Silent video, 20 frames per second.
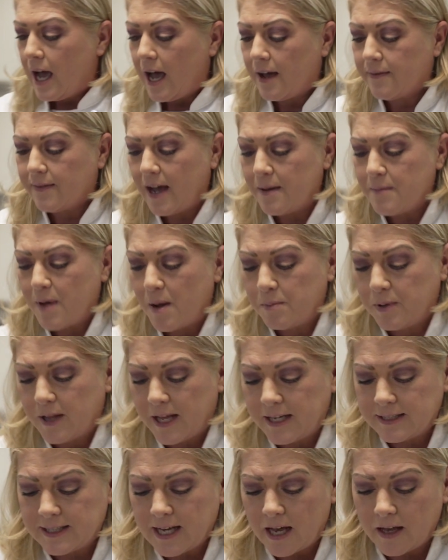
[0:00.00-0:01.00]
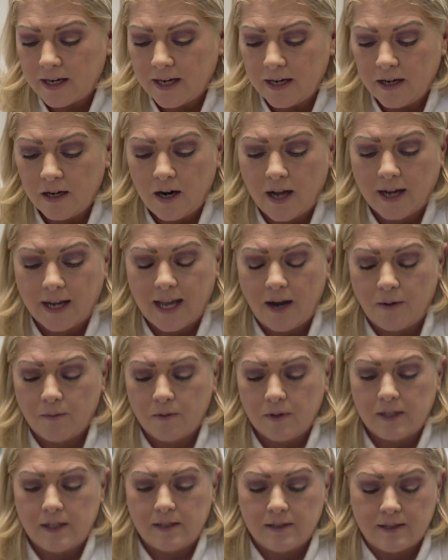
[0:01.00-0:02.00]
I've got my plates out here. I can't
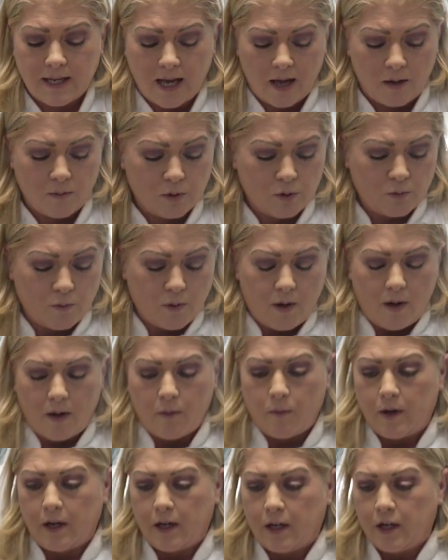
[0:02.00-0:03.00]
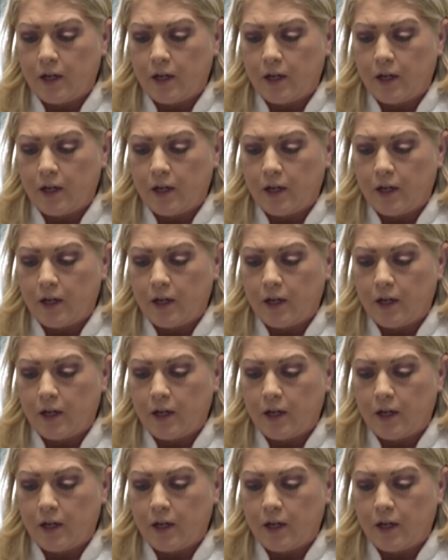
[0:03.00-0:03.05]
really decide which one I wanna